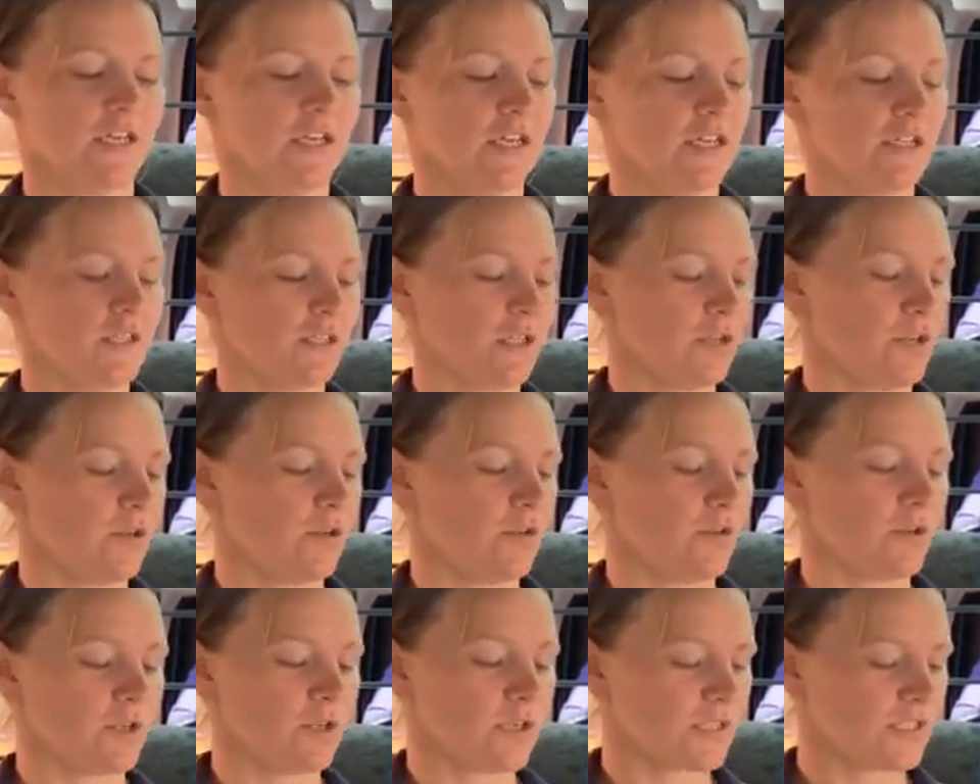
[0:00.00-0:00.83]
so
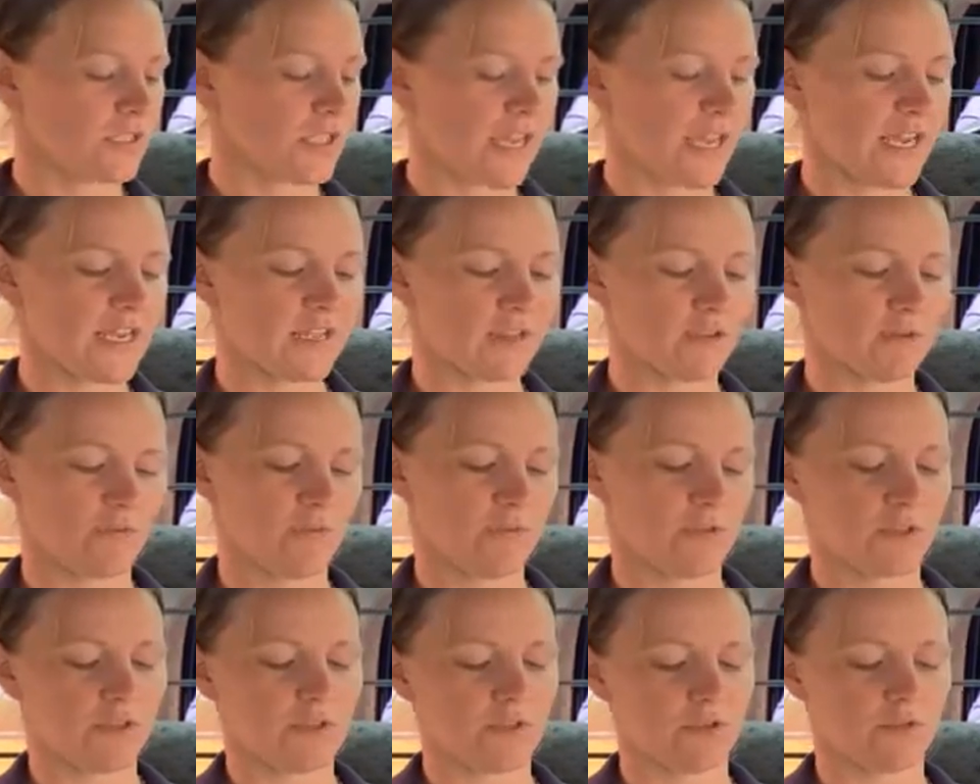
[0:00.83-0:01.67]
you can take them
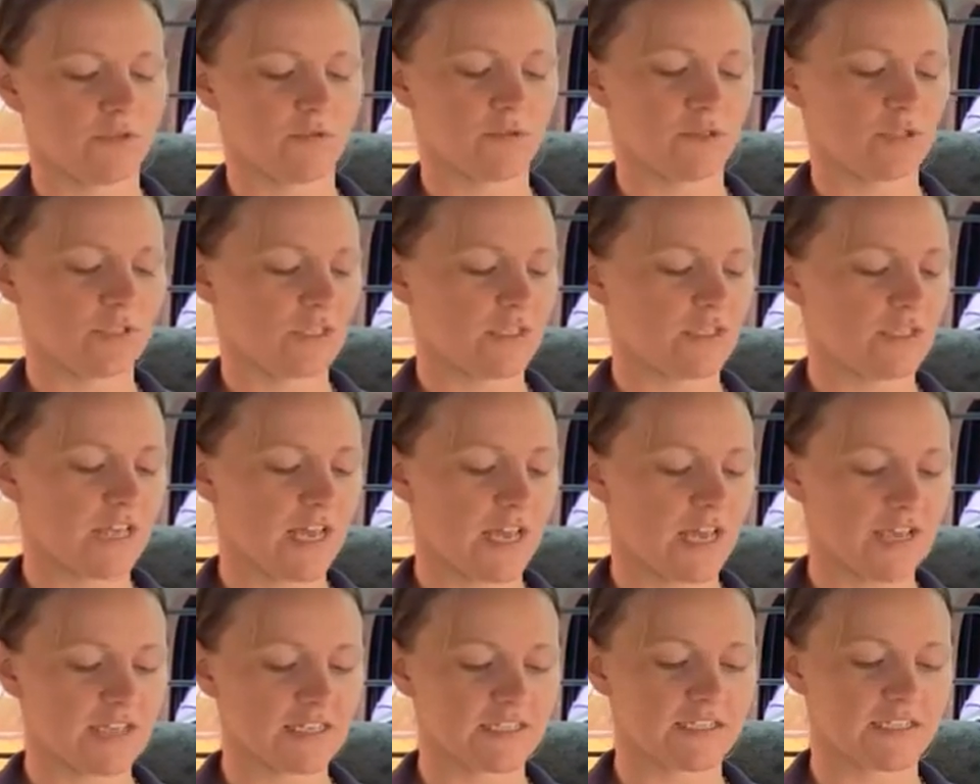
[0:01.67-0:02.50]
with you to your
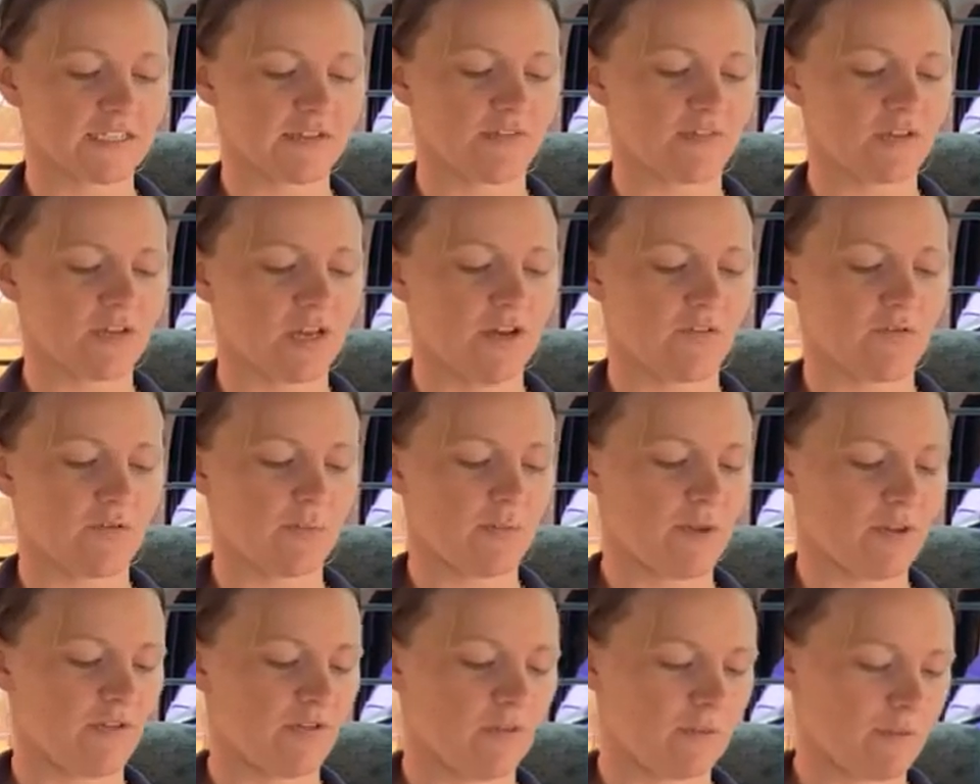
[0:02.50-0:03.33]
test if you have a
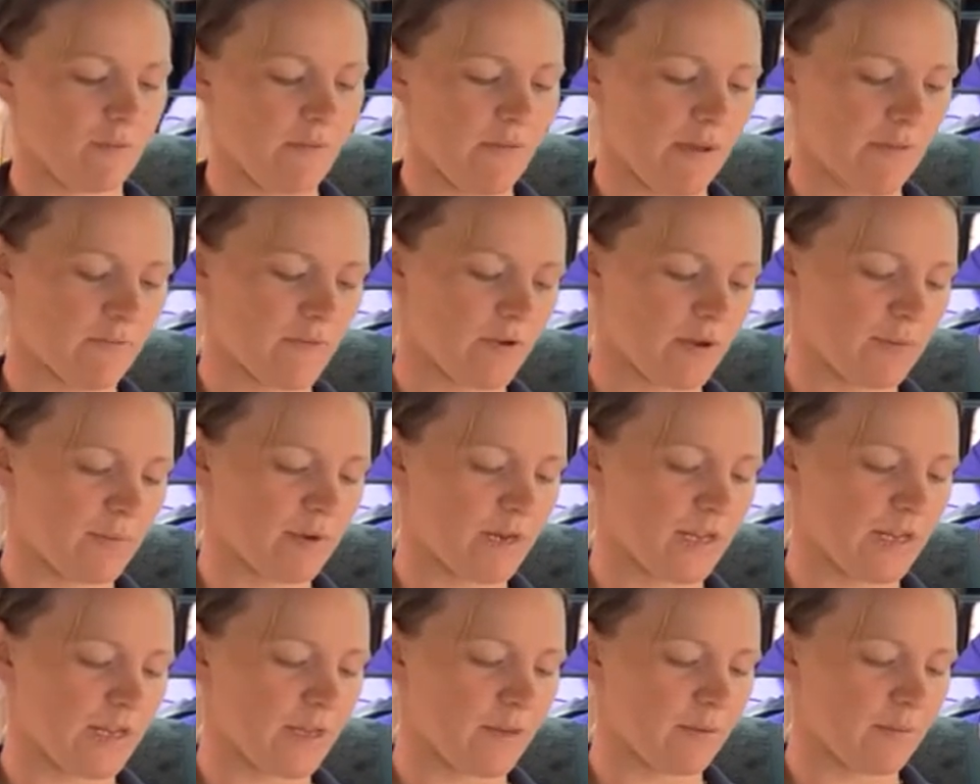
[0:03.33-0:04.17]
bit of a memory
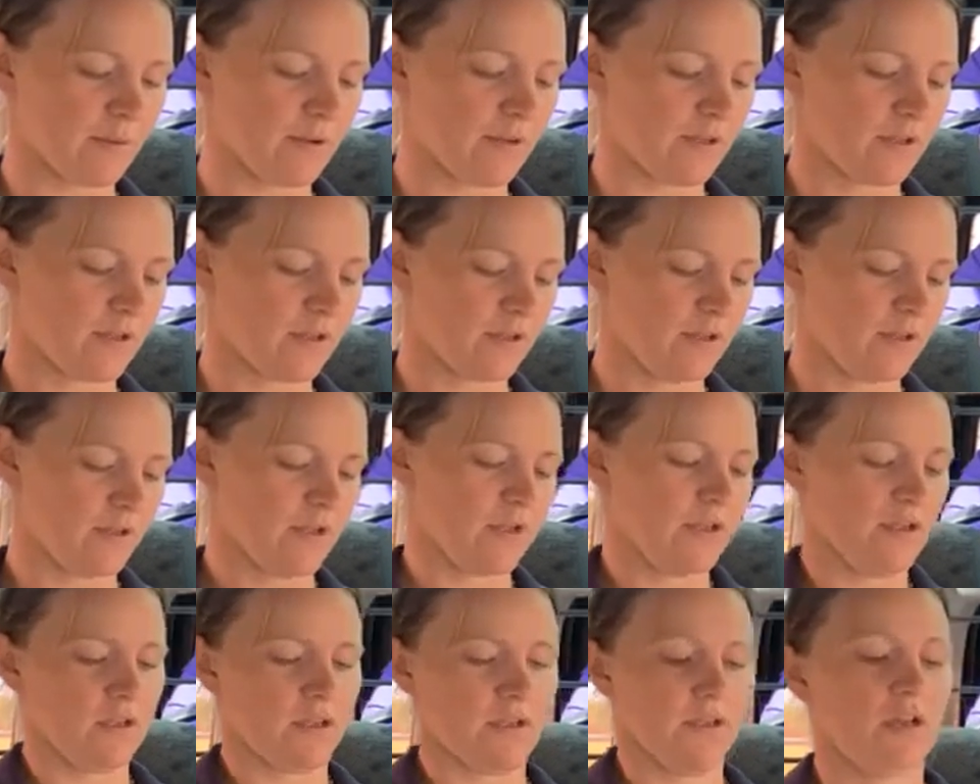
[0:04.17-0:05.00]
blip,
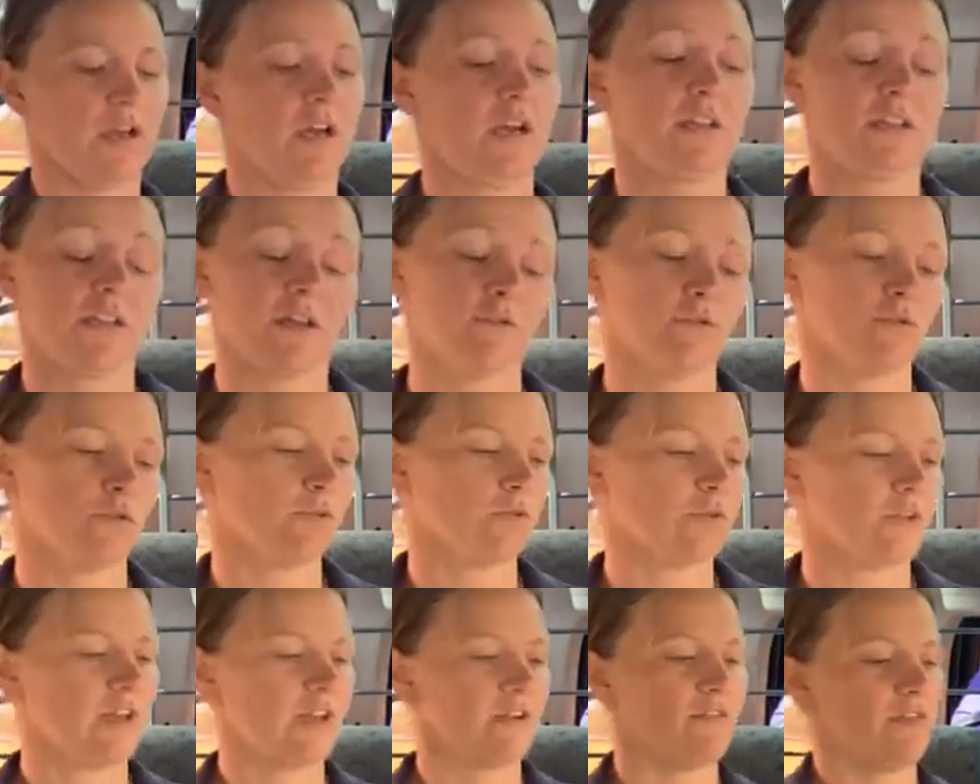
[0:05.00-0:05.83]
and they're all
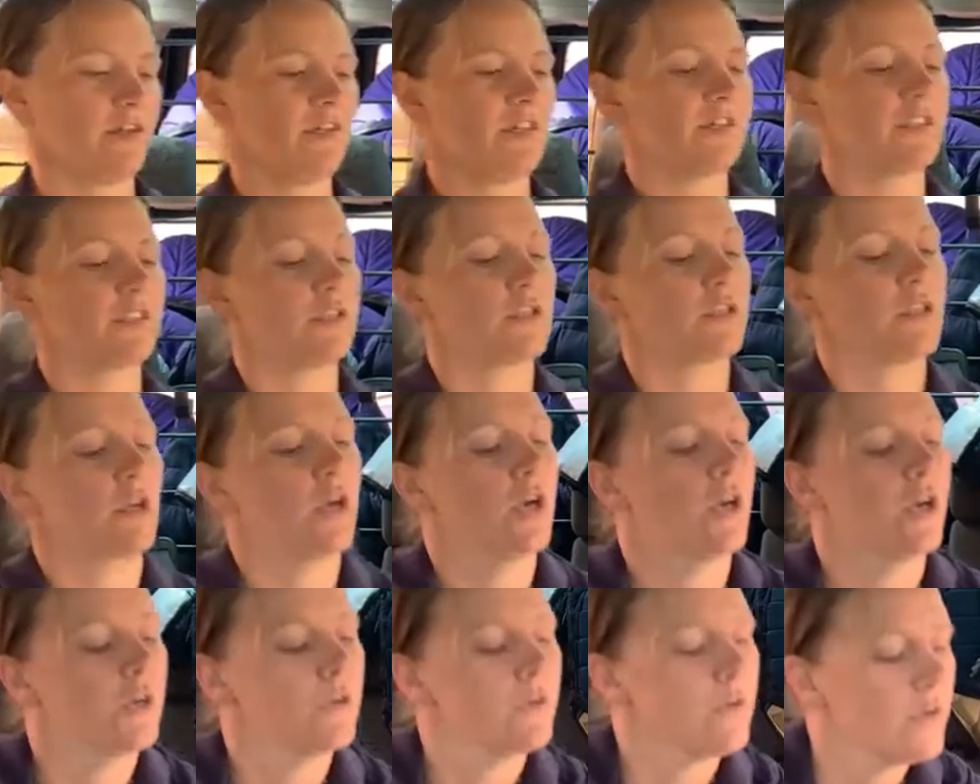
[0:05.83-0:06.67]
there ready to
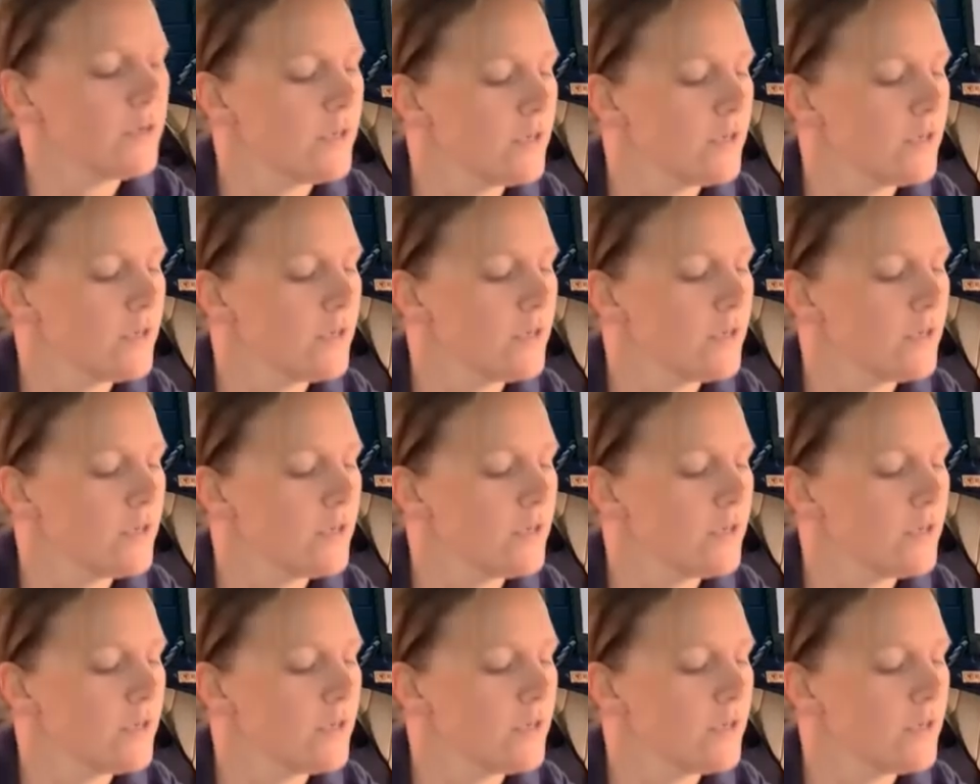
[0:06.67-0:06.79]
go.